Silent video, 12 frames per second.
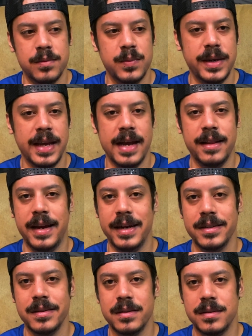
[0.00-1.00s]
We got like
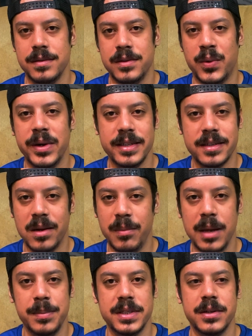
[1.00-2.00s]
20-something
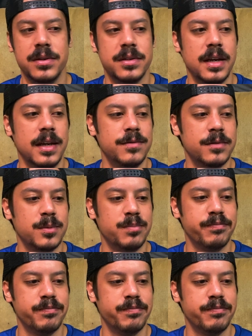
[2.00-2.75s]
episodes left.